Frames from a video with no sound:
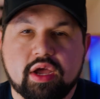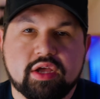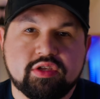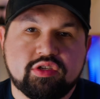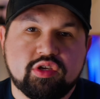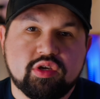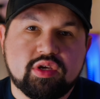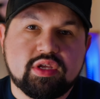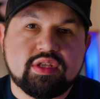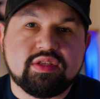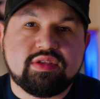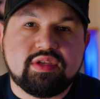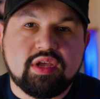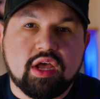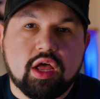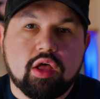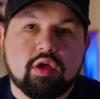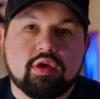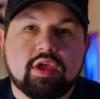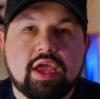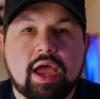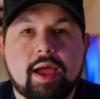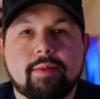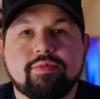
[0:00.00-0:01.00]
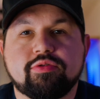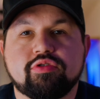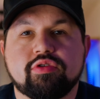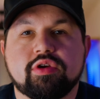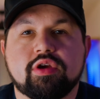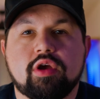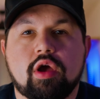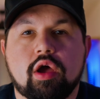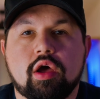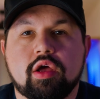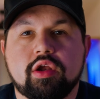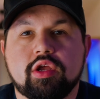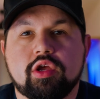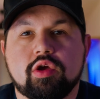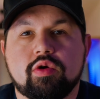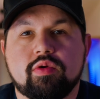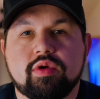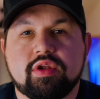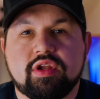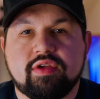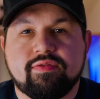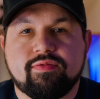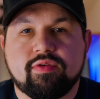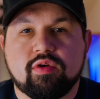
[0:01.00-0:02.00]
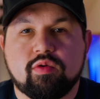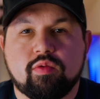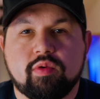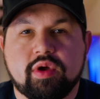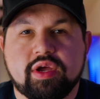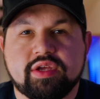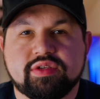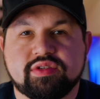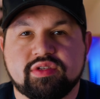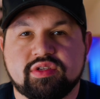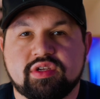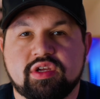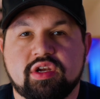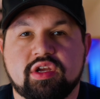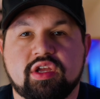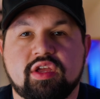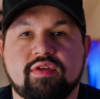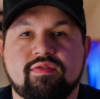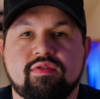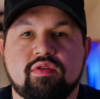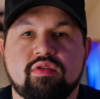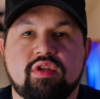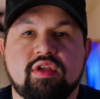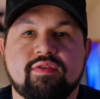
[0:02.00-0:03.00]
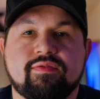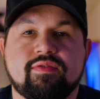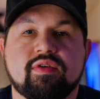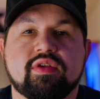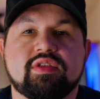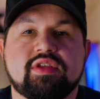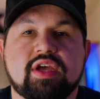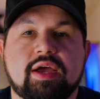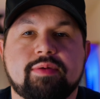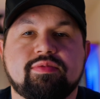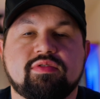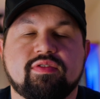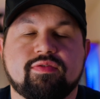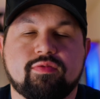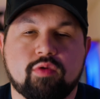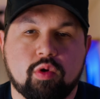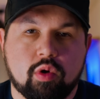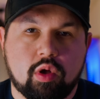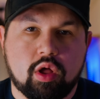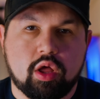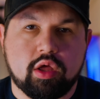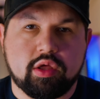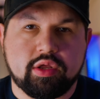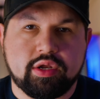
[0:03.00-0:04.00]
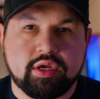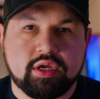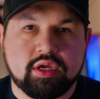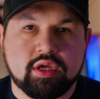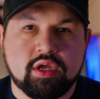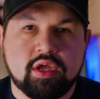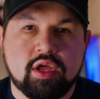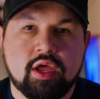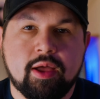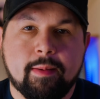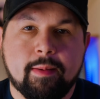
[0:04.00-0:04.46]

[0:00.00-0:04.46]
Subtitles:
As you can tell, capturing audio in different ways is going to give you different types of quality.